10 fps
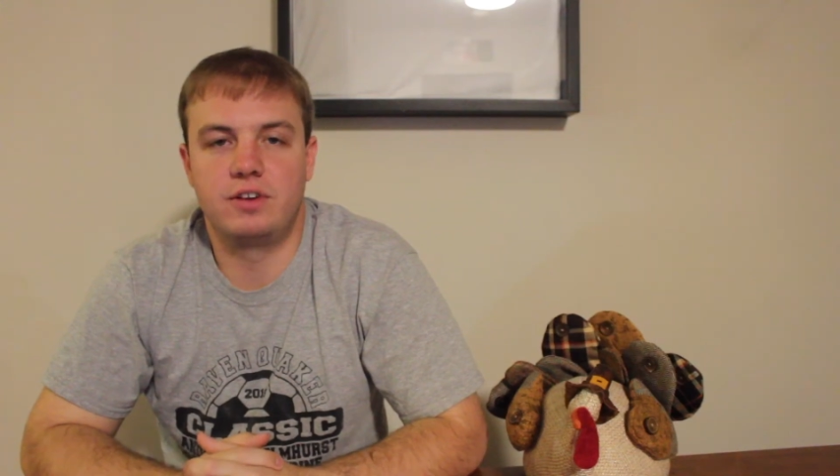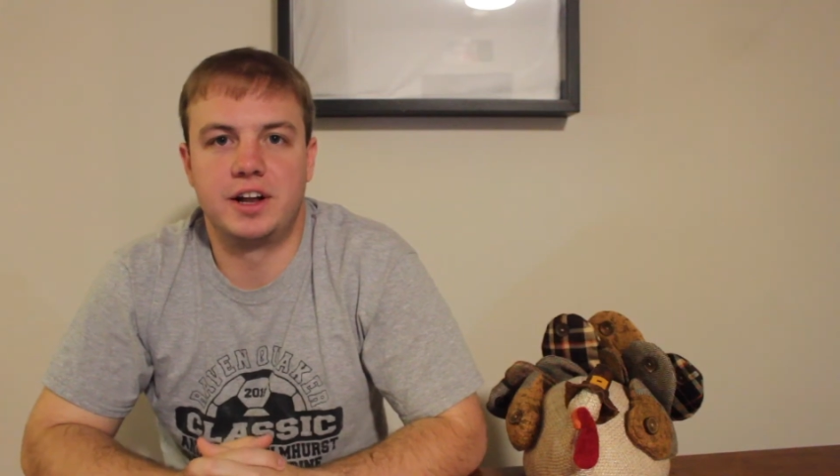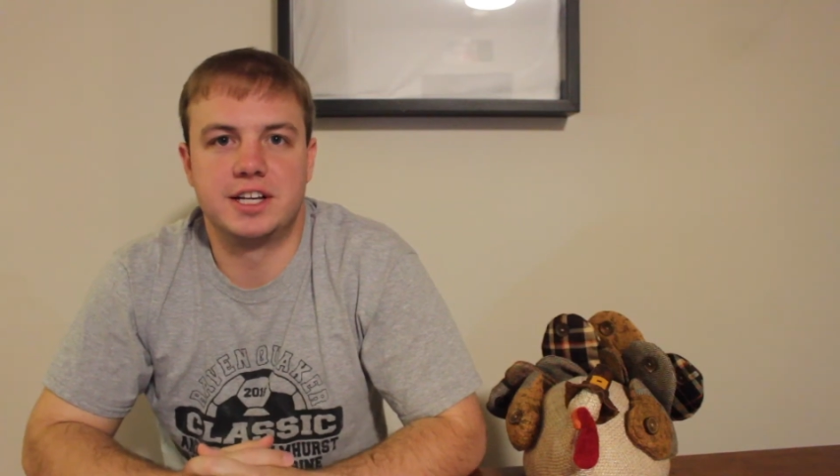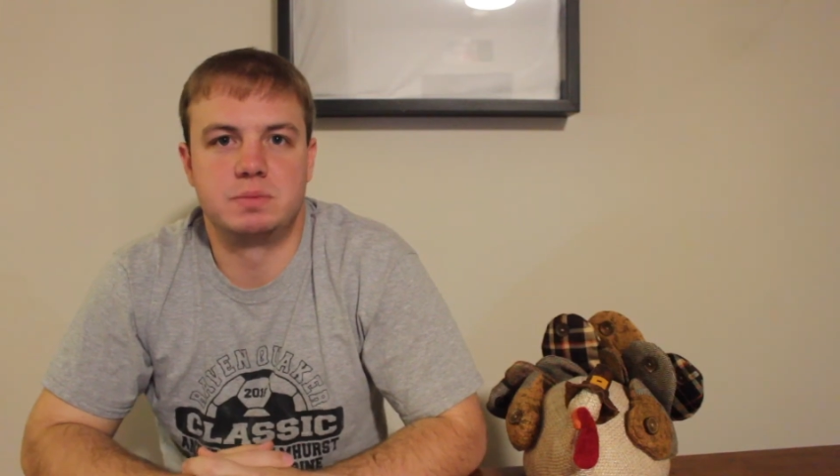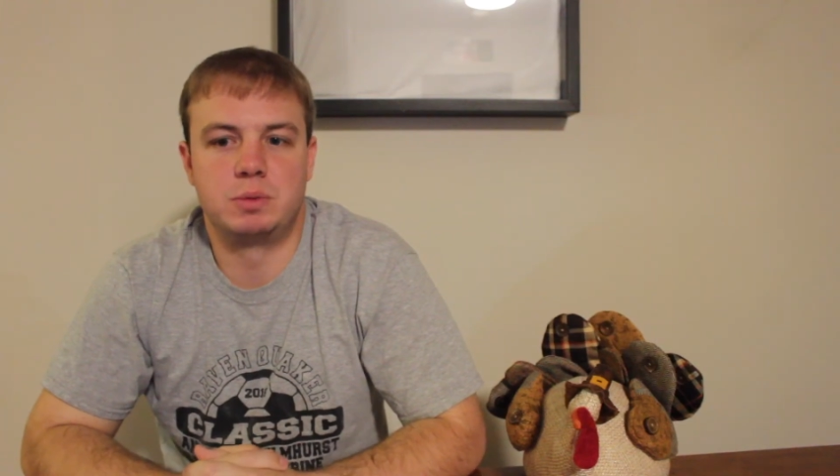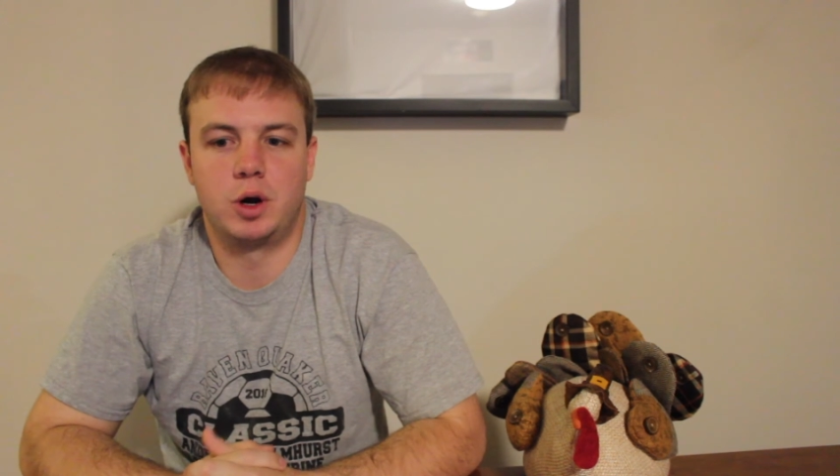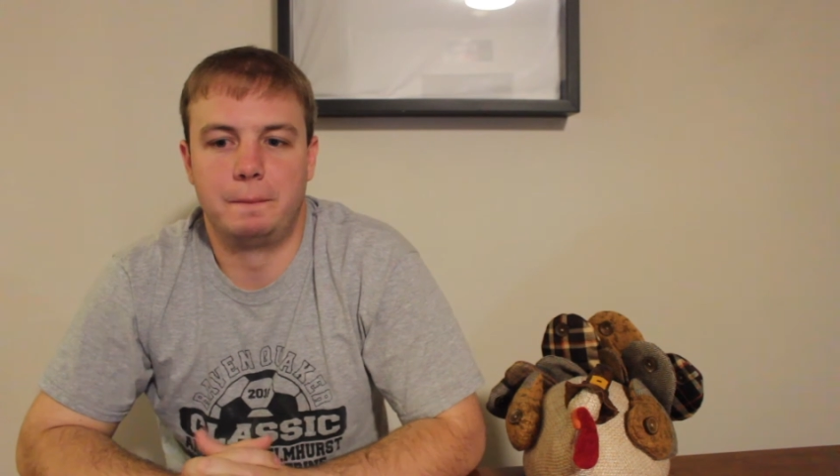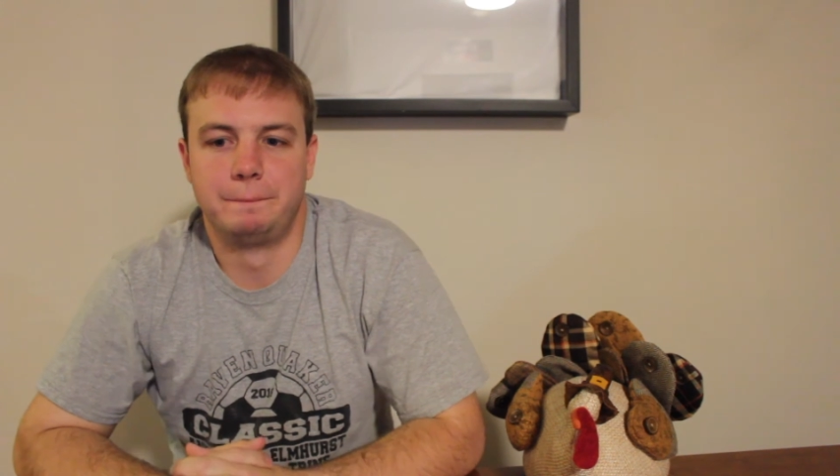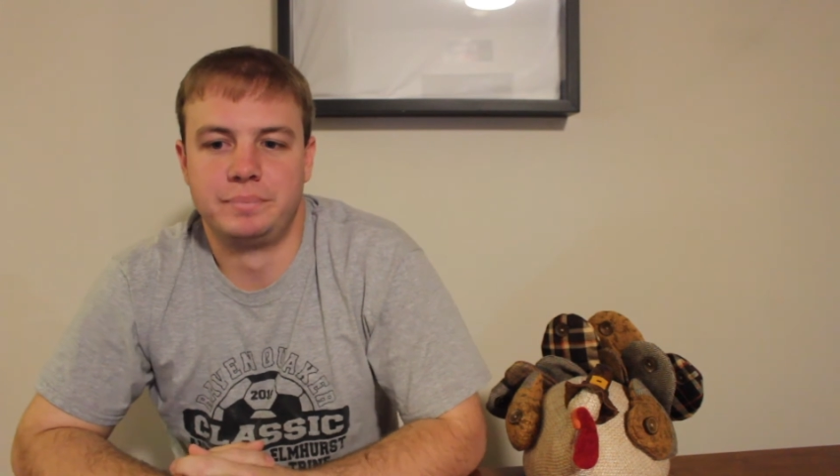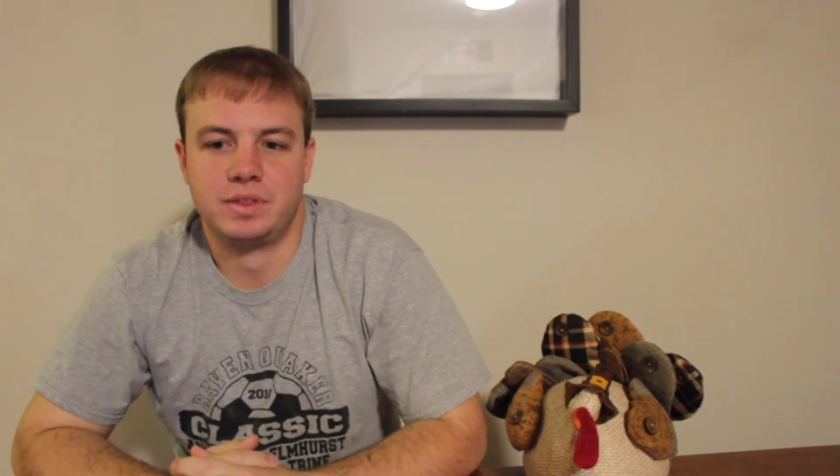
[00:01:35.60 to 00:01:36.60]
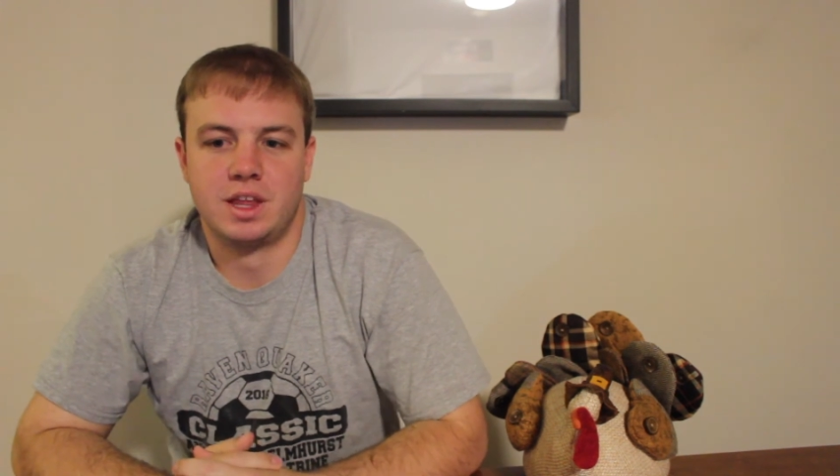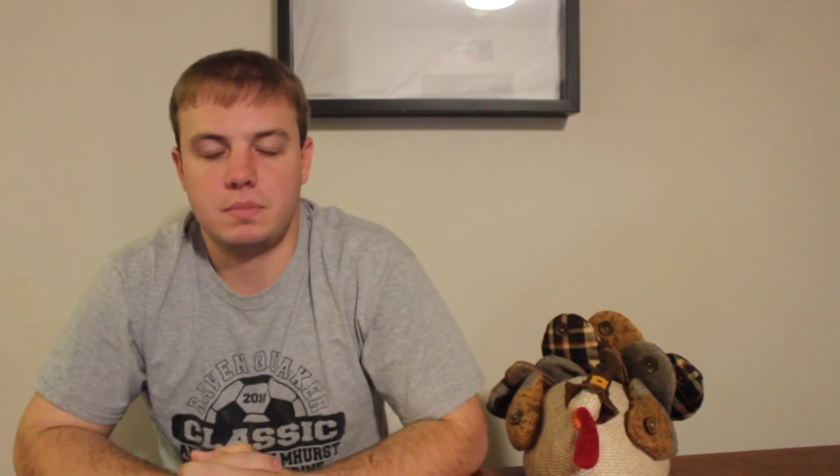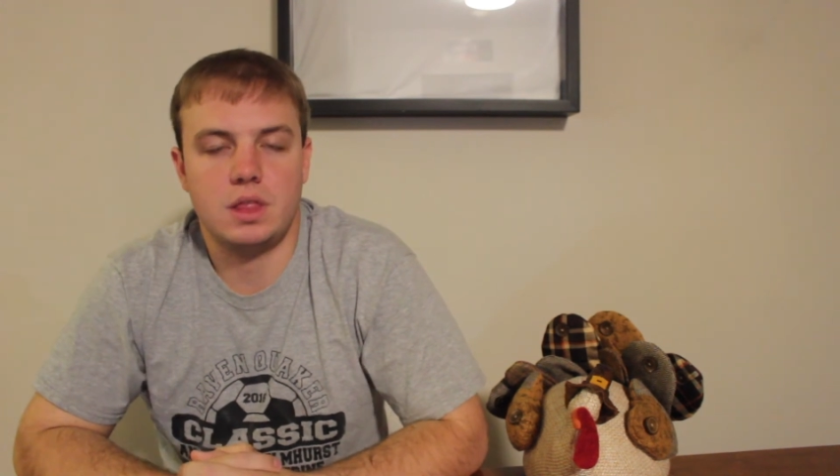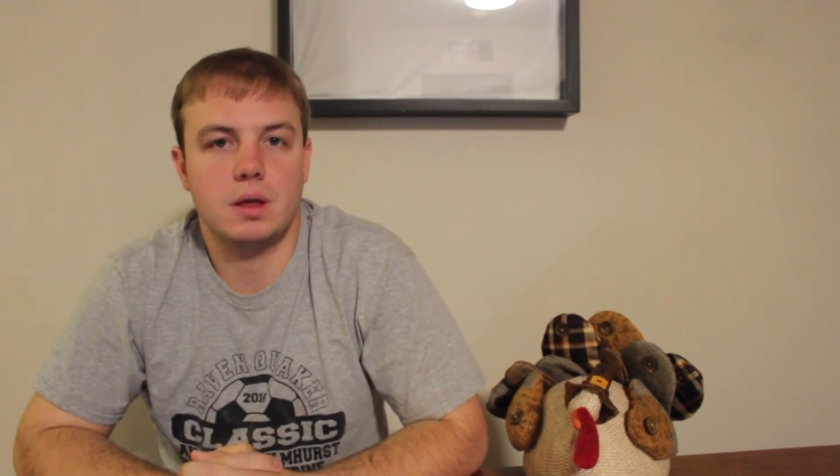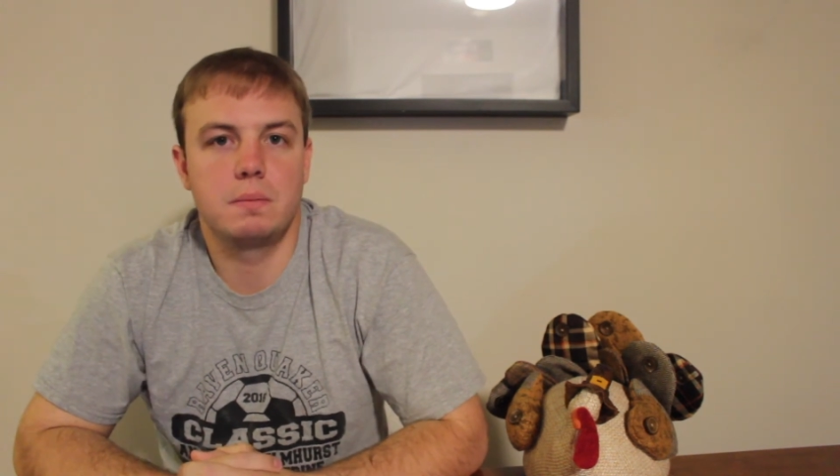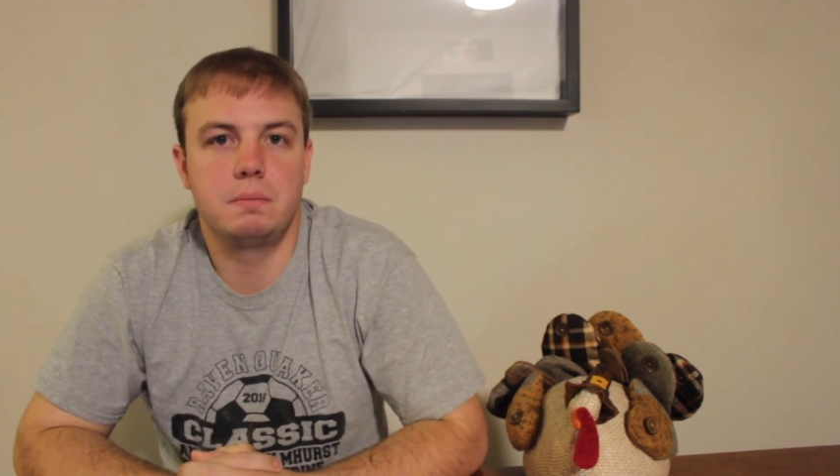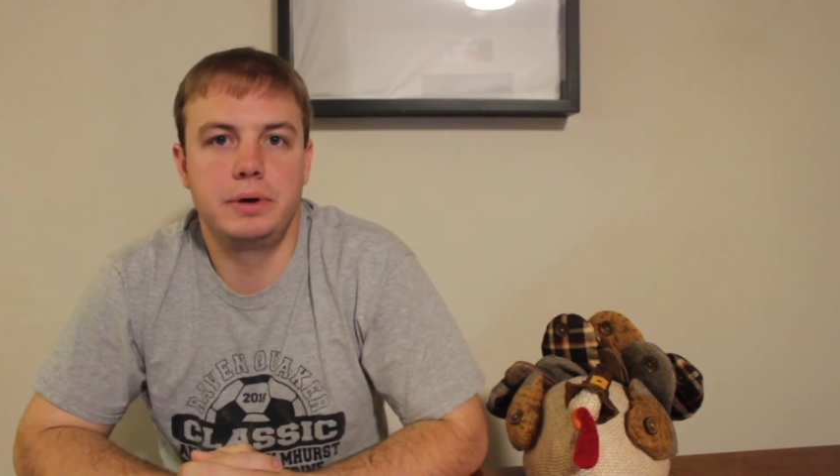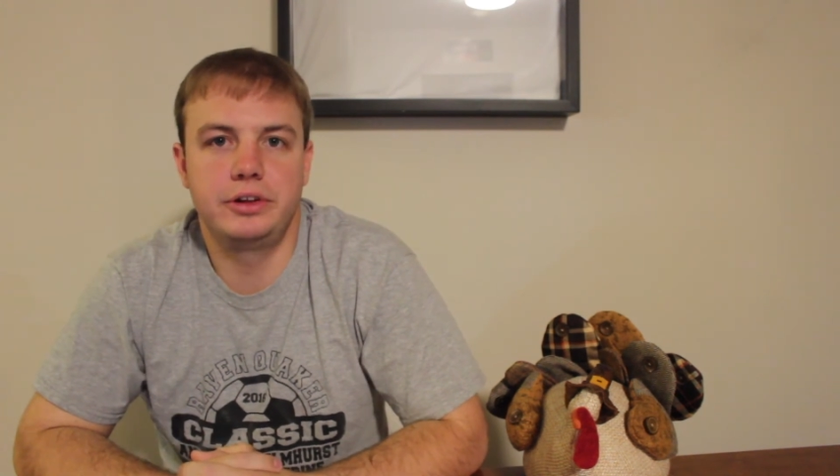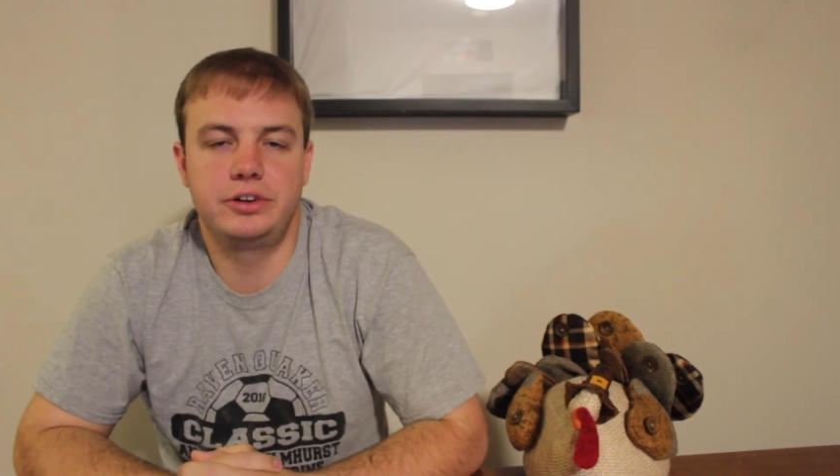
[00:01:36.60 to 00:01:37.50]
Vontez Bro. Billy